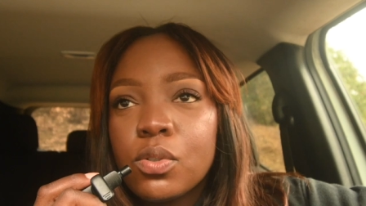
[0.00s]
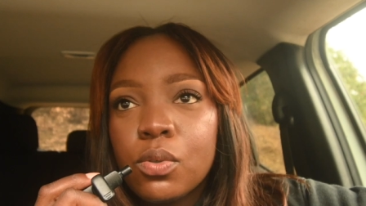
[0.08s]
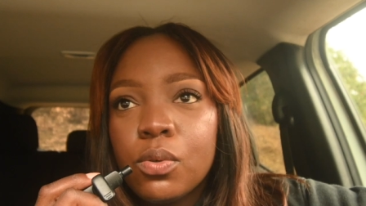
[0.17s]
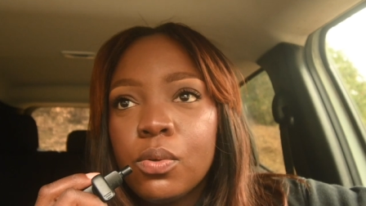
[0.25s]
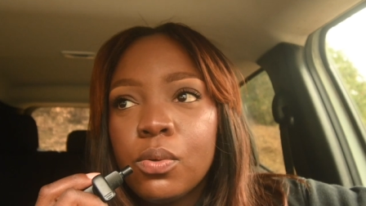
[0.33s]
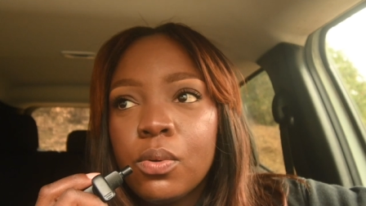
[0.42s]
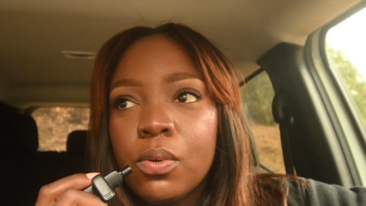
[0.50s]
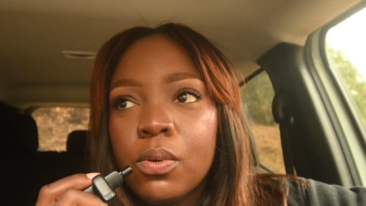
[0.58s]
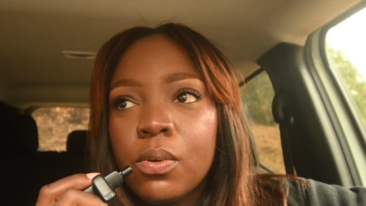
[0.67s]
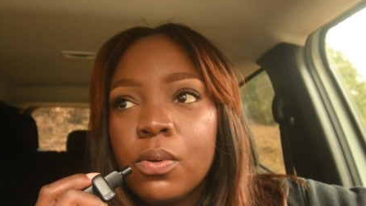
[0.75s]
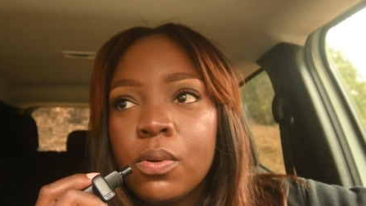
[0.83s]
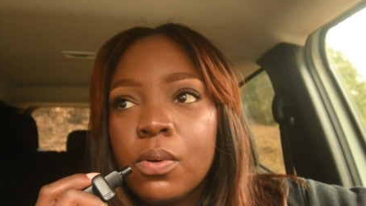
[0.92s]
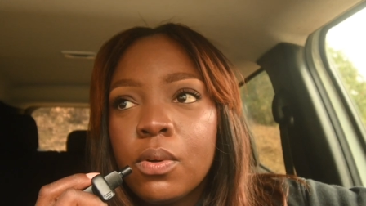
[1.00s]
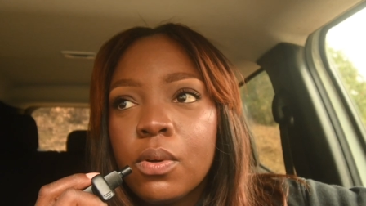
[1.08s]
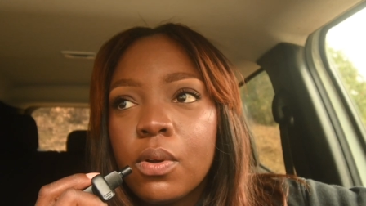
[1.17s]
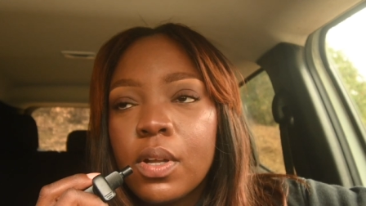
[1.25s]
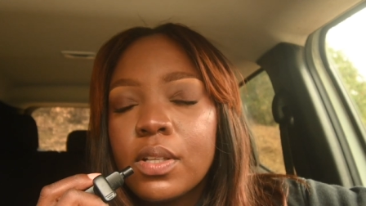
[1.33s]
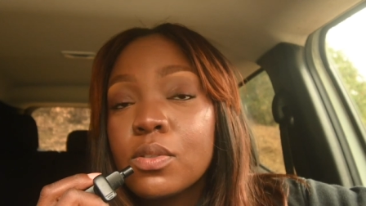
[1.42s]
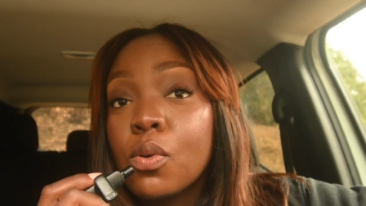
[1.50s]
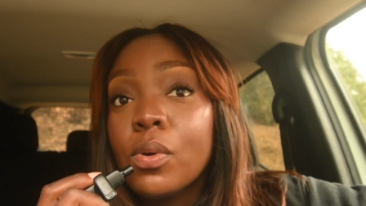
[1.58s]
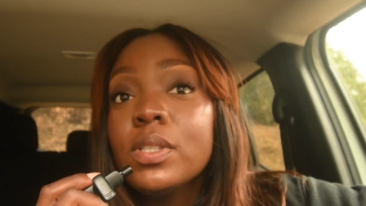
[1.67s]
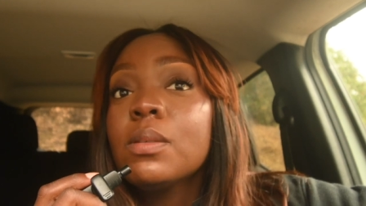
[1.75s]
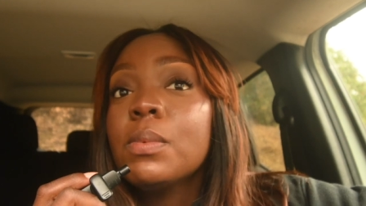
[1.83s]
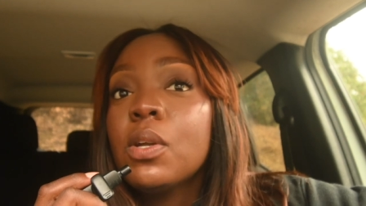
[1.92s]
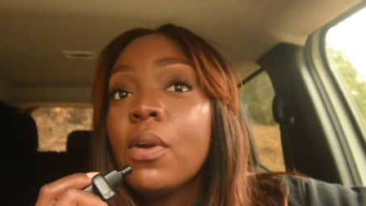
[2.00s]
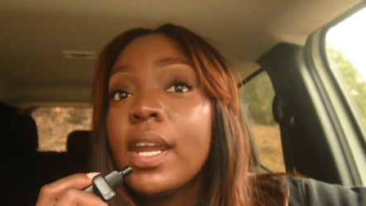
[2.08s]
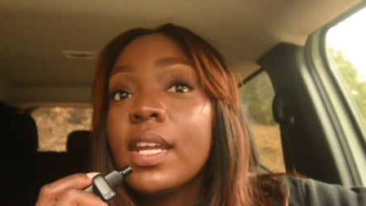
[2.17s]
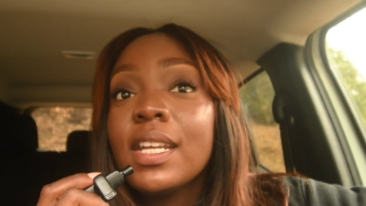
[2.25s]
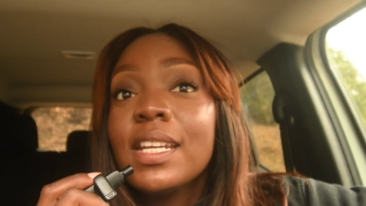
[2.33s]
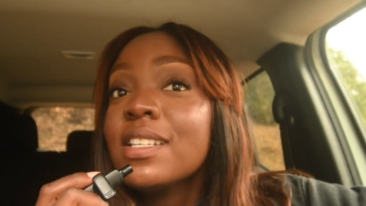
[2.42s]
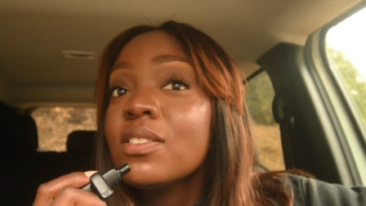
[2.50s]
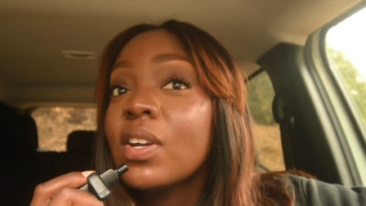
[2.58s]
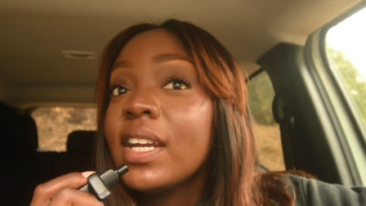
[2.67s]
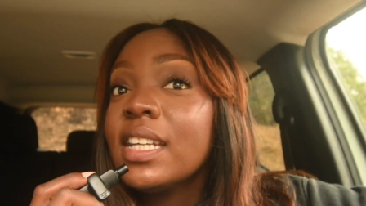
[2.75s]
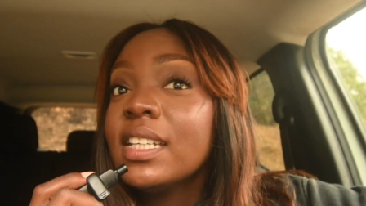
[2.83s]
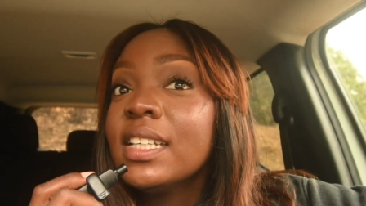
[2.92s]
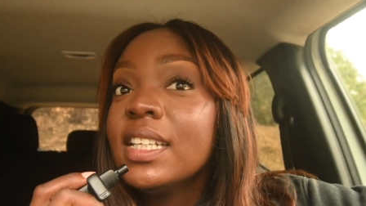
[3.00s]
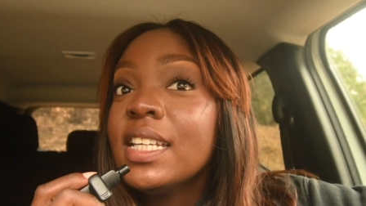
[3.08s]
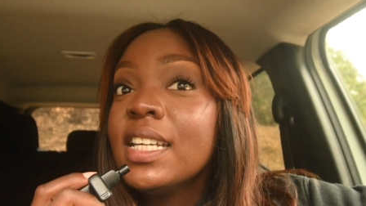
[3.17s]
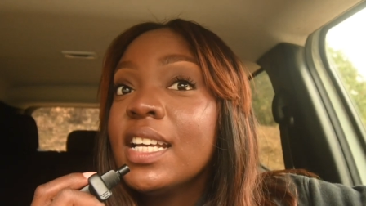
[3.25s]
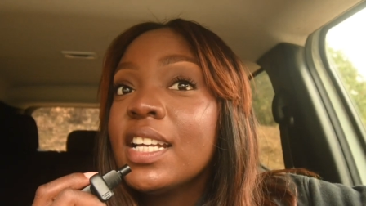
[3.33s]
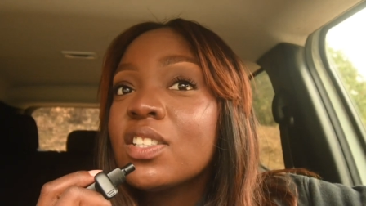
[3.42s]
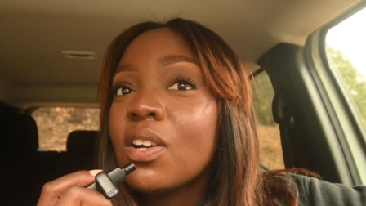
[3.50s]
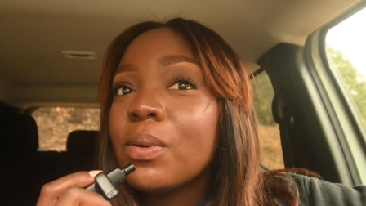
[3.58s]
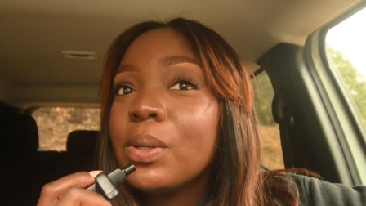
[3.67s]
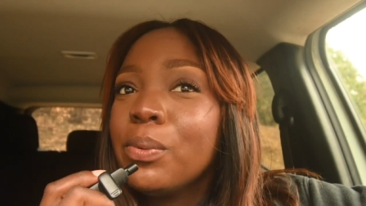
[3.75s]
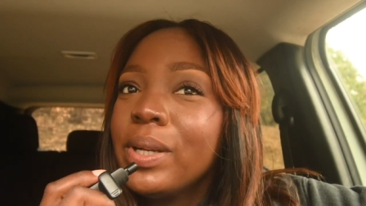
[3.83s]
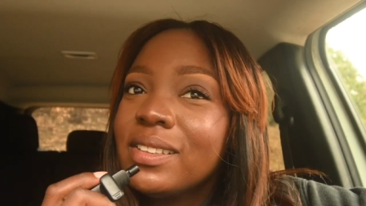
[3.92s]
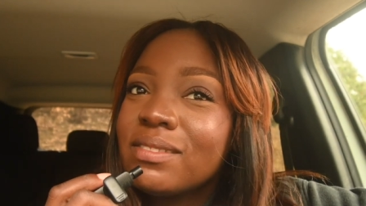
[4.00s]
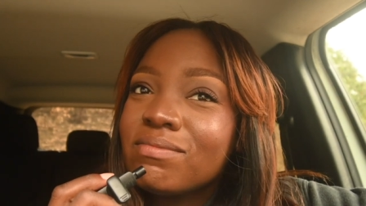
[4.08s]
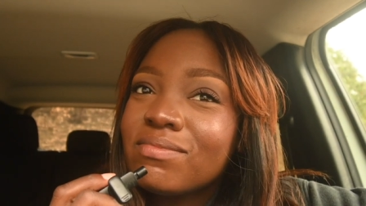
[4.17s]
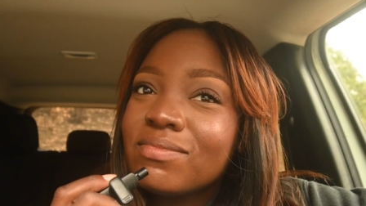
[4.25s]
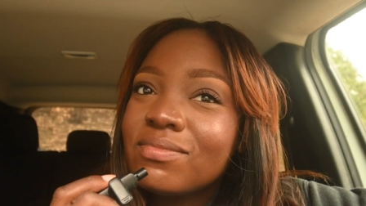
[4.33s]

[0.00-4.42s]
to it's going to be great. It is great. It's already written